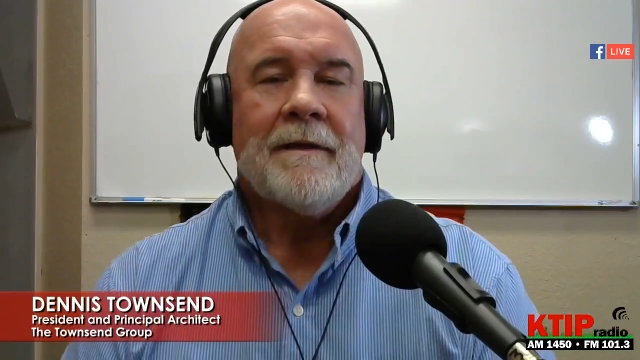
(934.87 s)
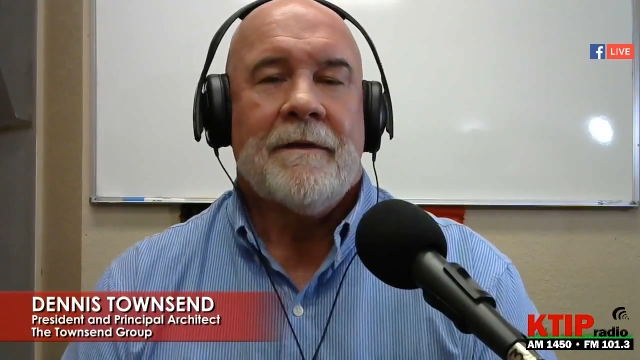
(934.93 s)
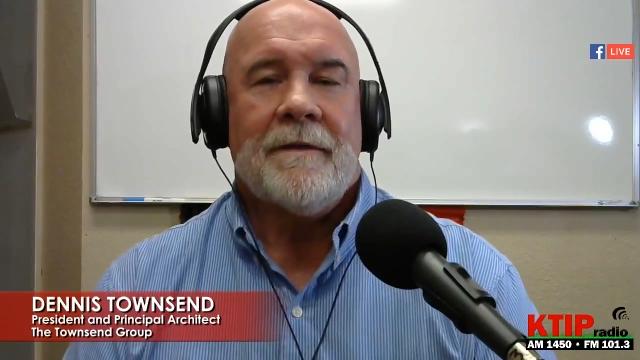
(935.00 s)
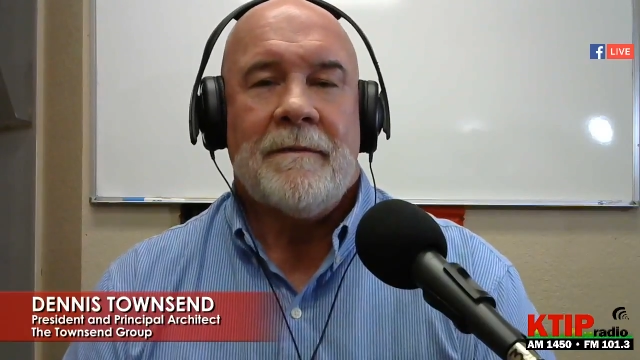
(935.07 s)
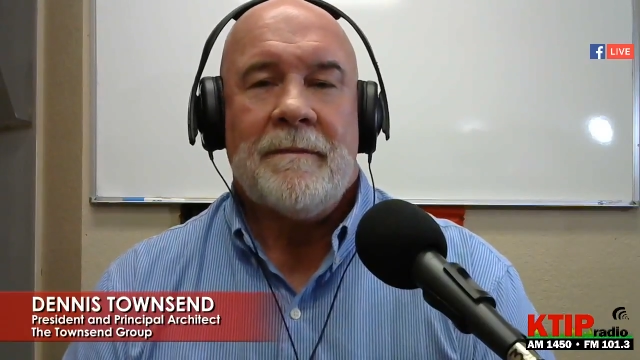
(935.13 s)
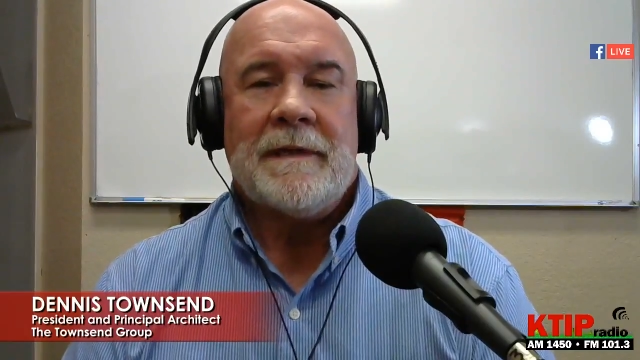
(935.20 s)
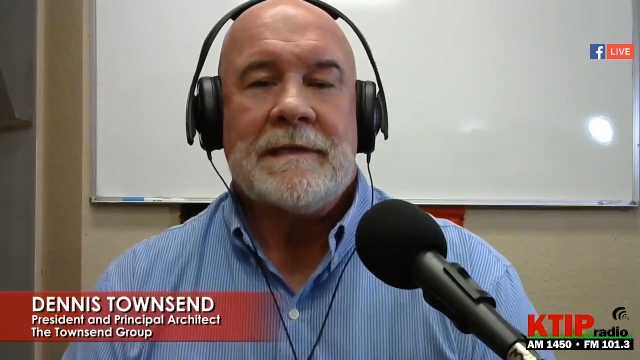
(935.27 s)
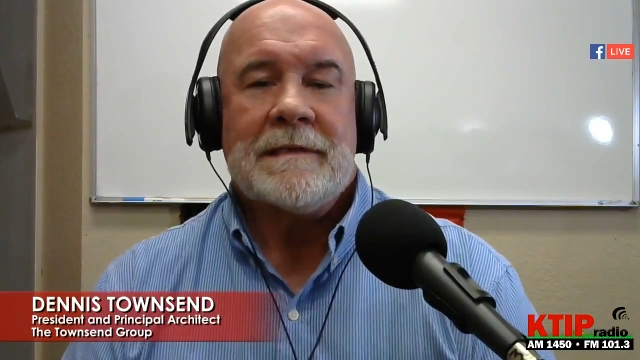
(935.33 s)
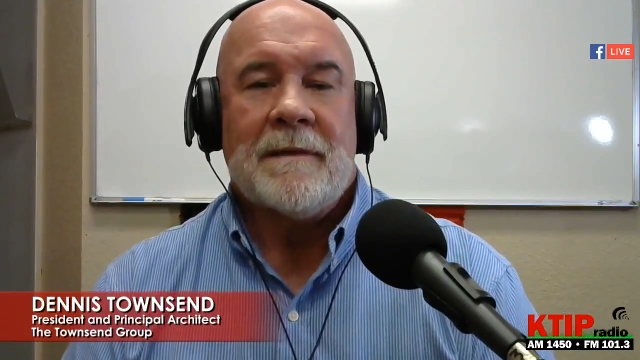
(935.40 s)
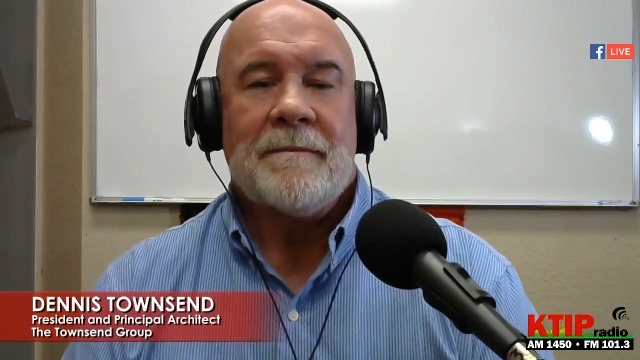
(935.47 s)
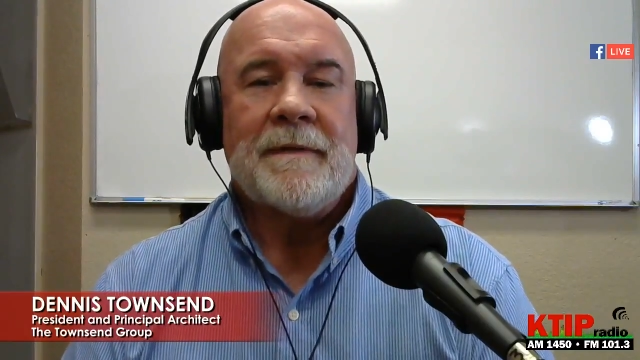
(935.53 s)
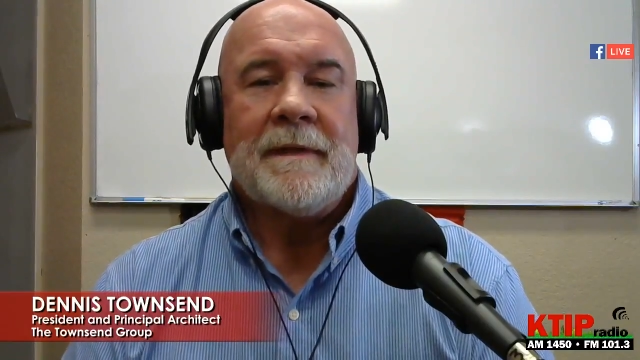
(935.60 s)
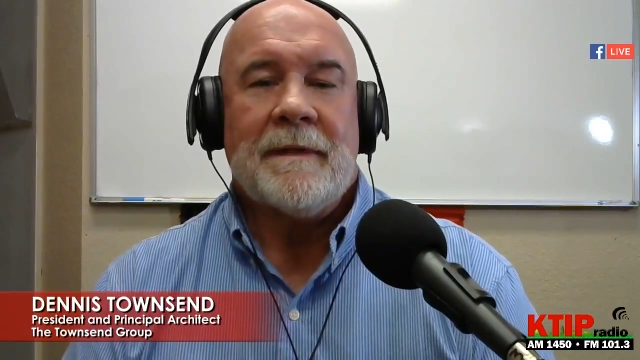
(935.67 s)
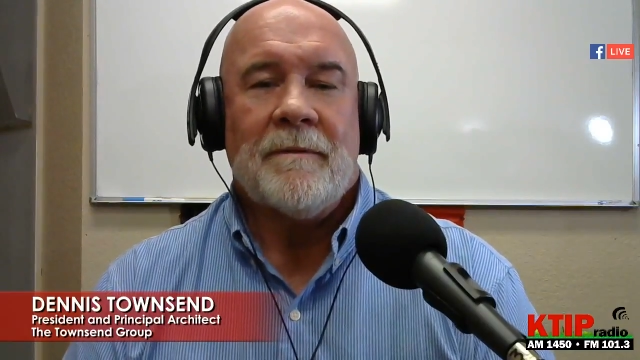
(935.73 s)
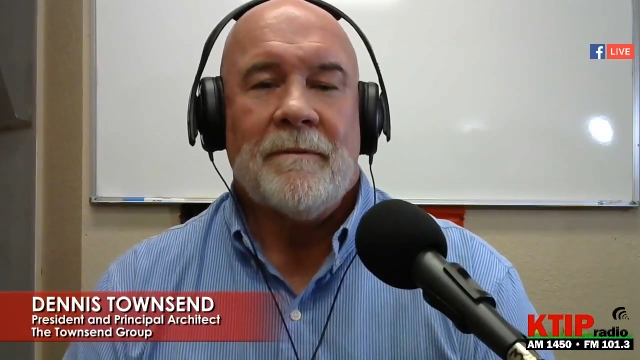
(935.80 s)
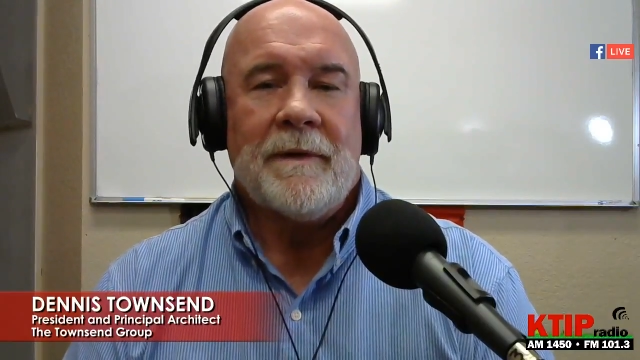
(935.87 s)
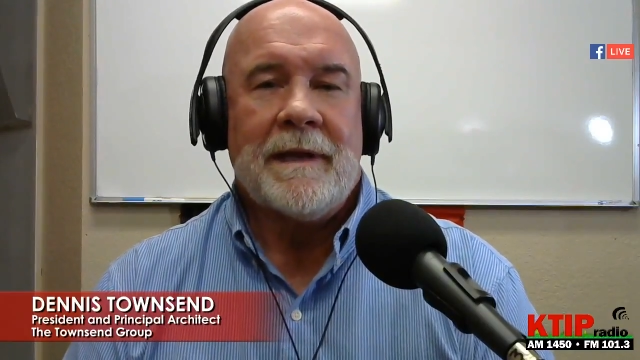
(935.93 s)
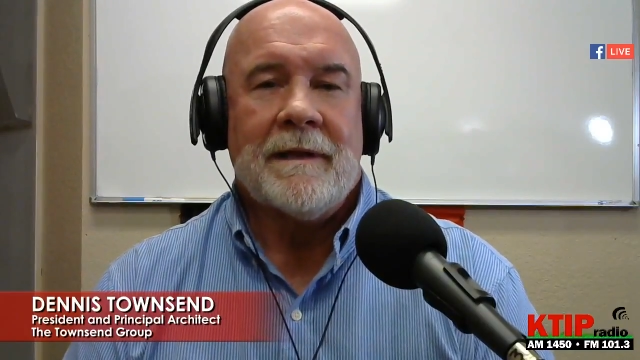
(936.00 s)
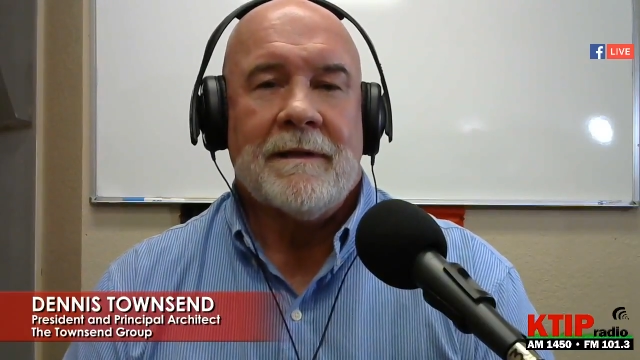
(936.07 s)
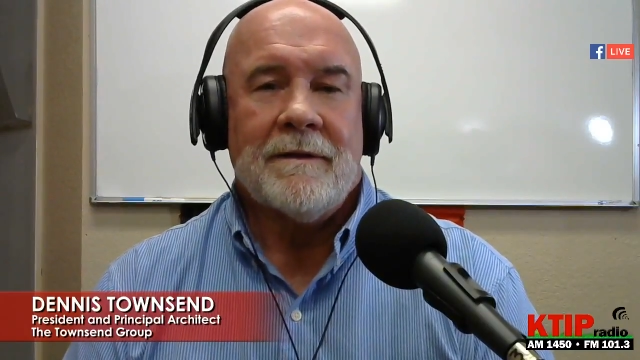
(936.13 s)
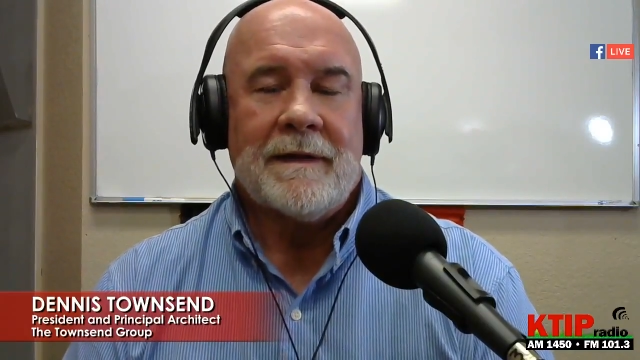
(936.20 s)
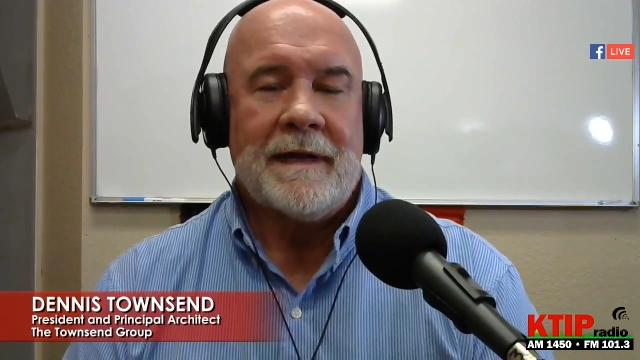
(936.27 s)
could be something that we
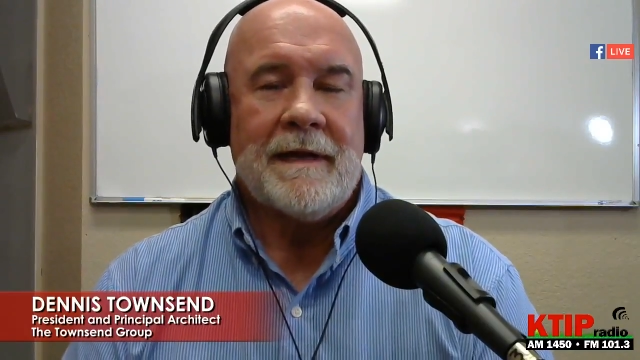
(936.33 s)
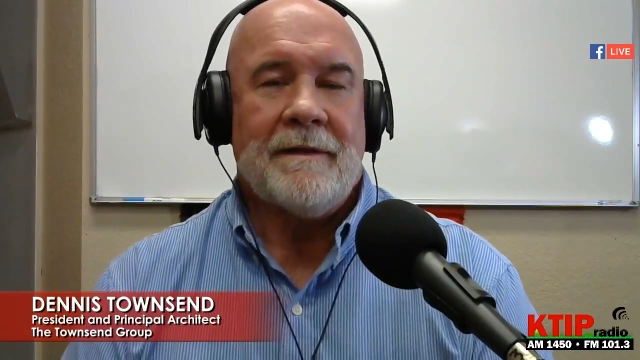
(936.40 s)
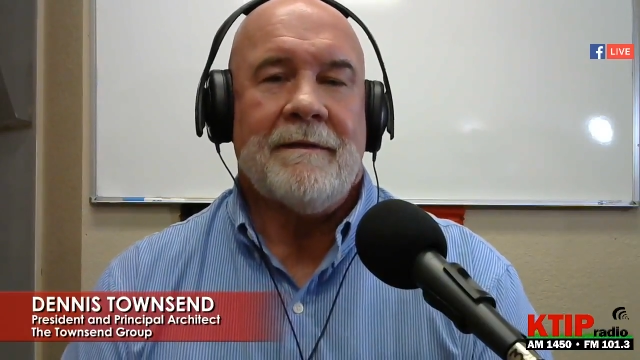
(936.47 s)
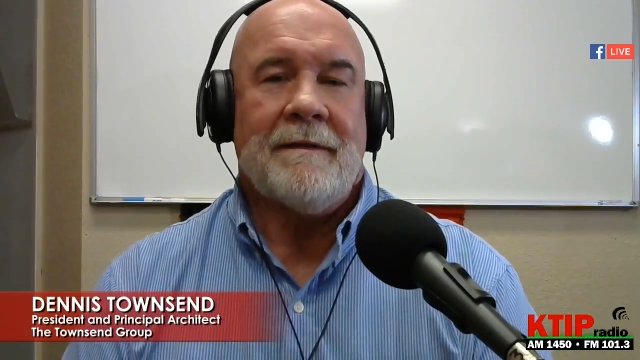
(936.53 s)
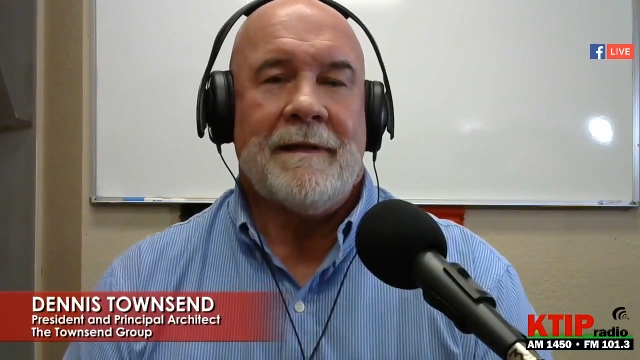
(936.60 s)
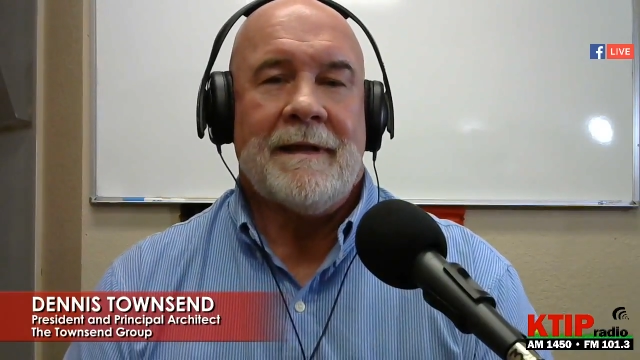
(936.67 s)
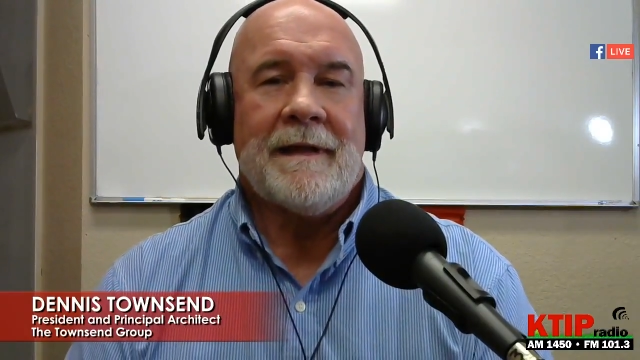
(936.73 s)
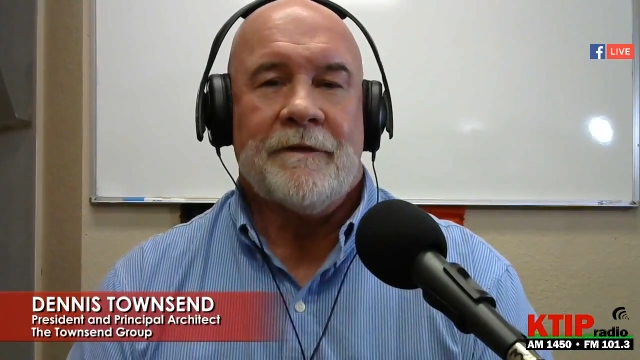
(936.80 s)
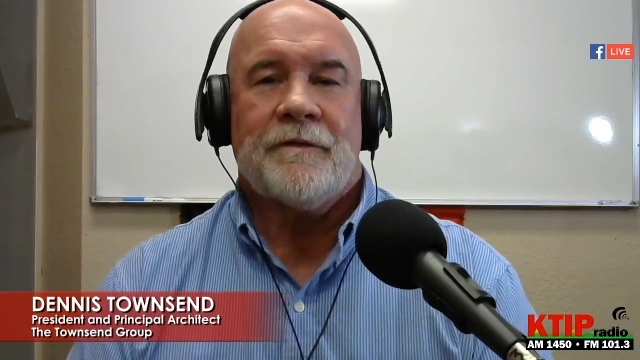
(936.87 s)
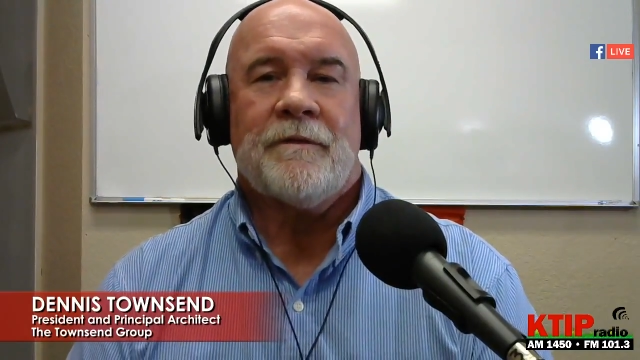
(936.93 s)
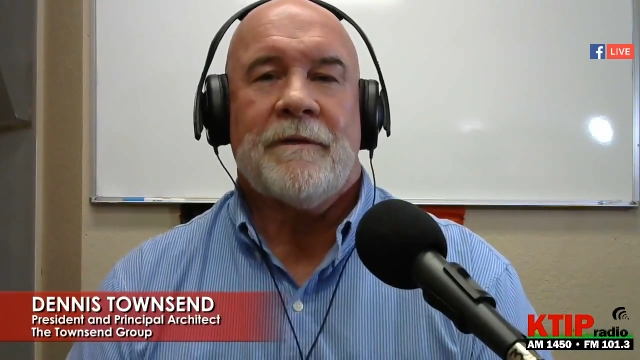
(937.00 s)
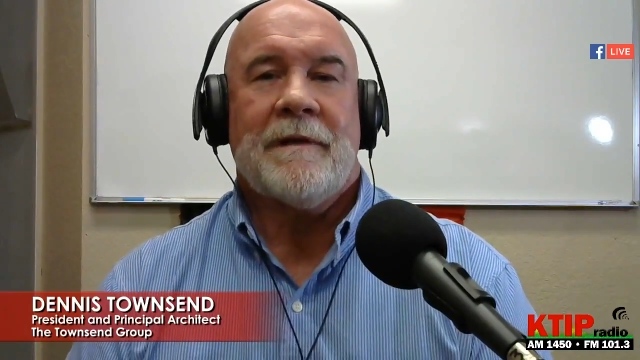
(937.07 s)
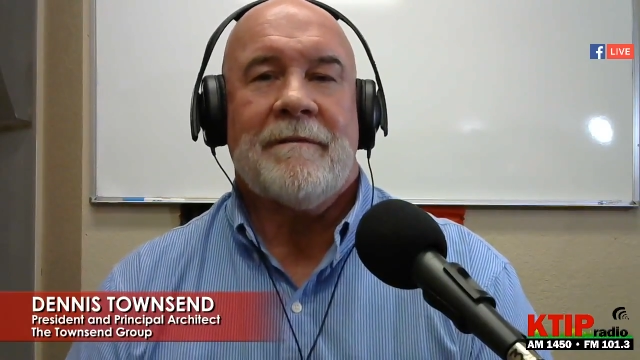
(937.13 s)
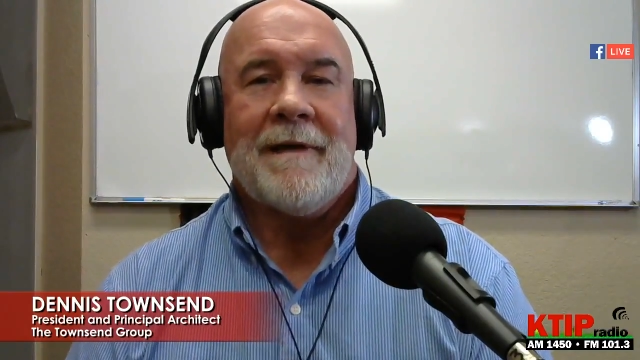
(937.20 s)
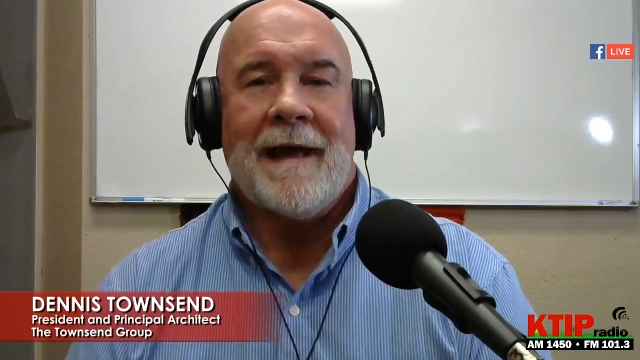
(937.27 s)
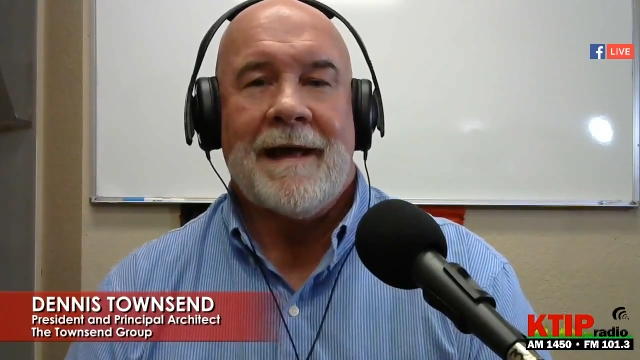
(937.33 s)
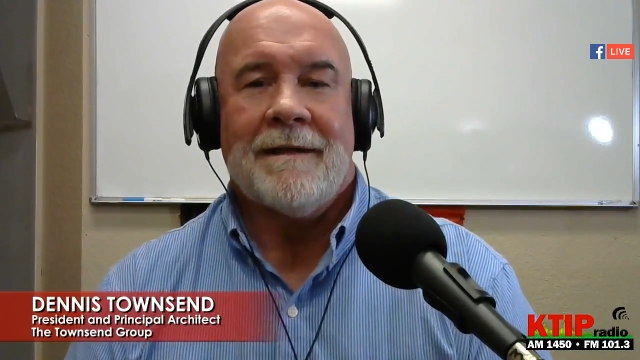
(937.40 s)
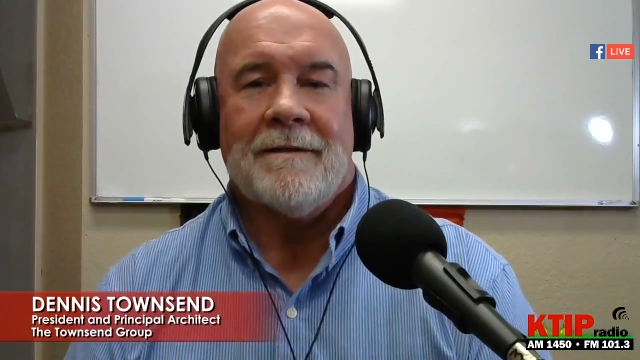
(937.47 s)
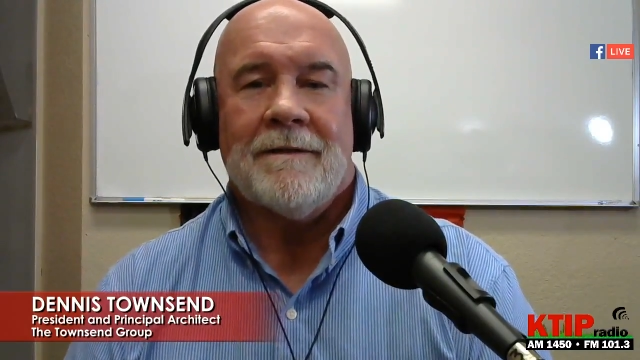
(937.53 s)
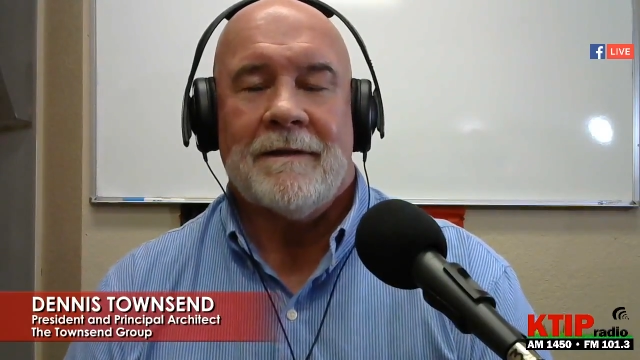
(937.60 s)
could look into the history of that,